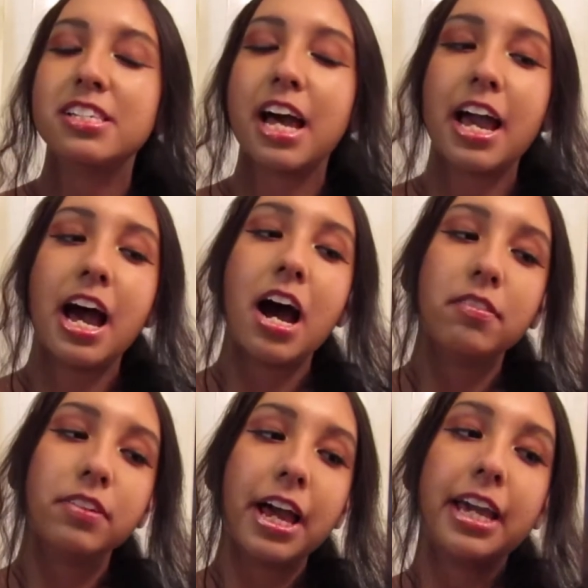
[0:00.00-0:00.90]
I
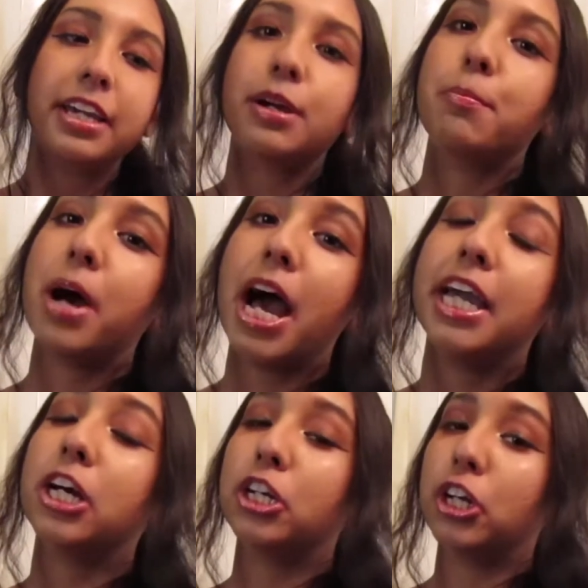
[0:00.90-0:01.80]
have like
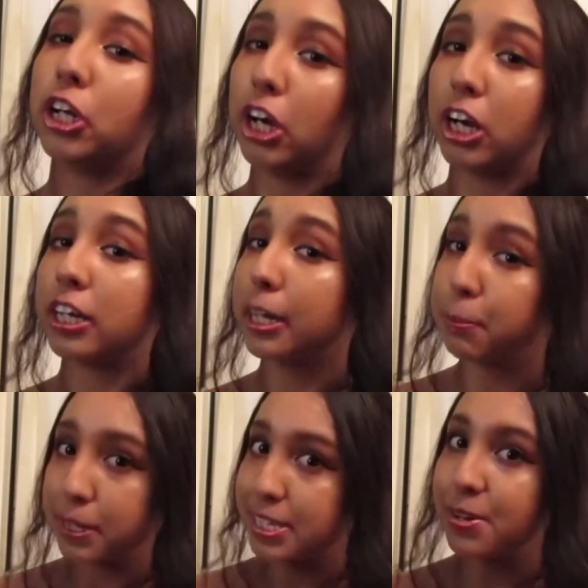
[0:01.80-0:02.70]
my girly
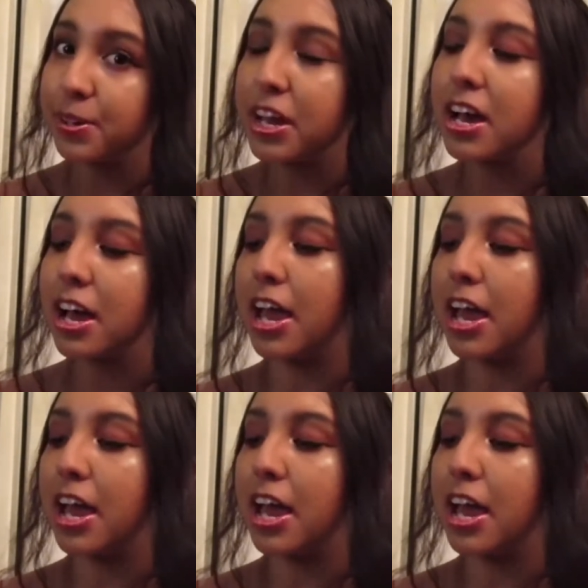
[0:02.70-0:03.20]
persona